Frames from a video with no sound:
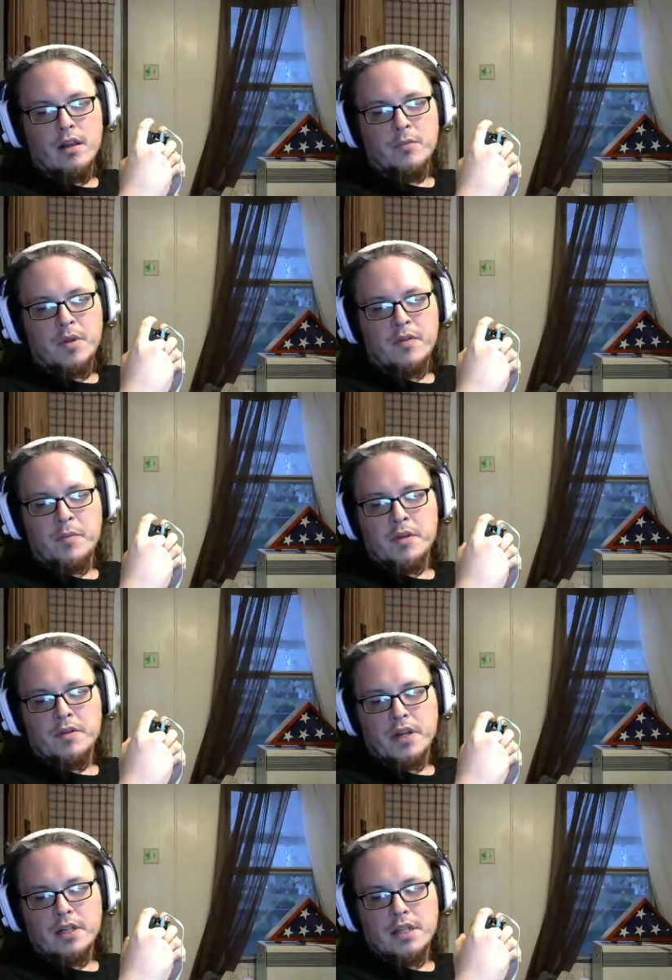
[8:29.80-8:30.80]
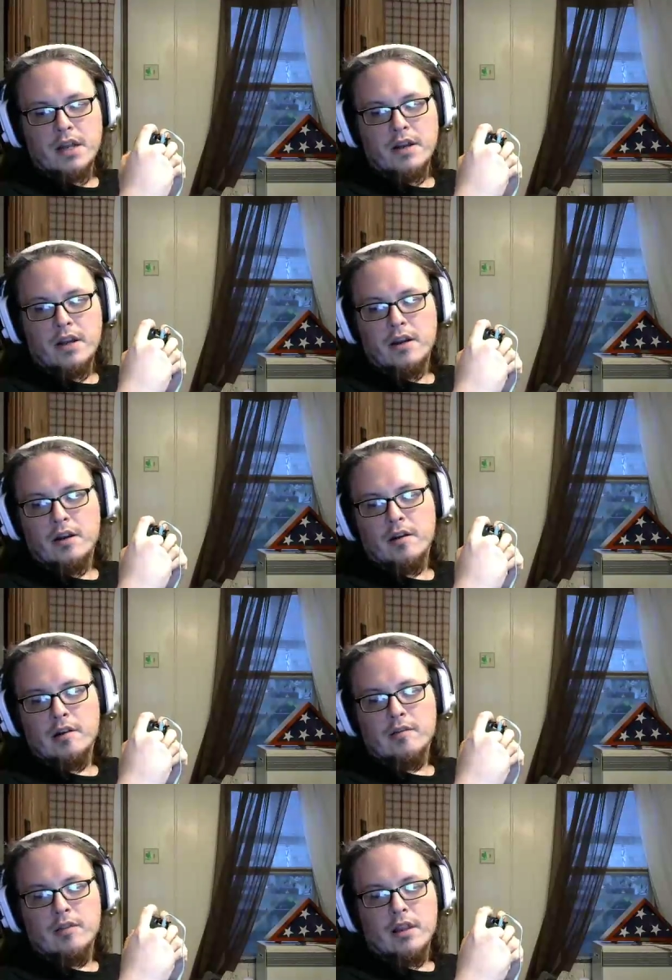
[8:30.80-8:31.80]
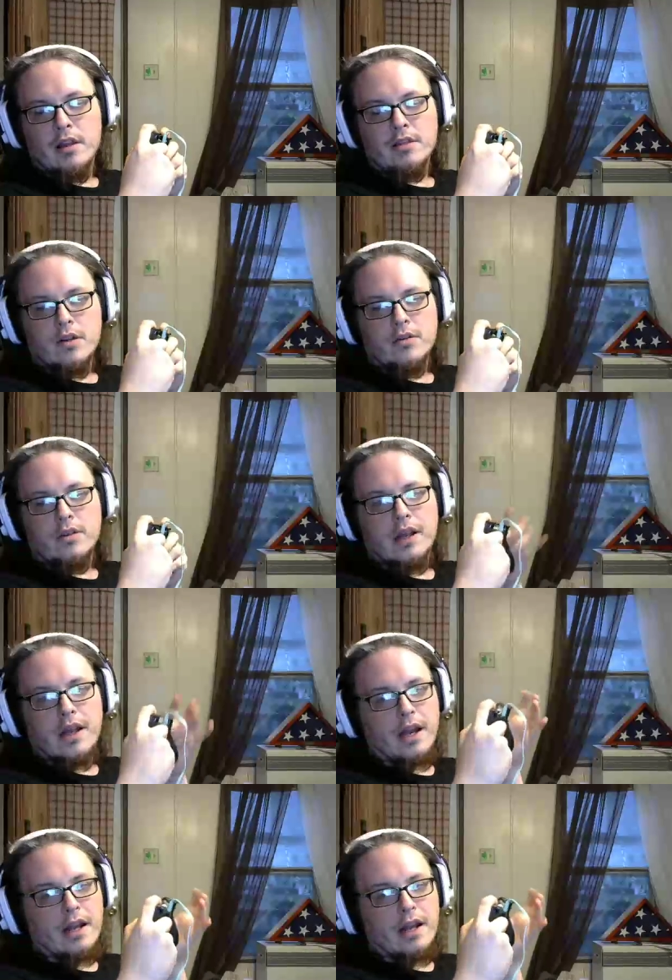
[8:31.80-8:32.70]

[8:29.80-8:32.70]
PvP trinkets down here. So again,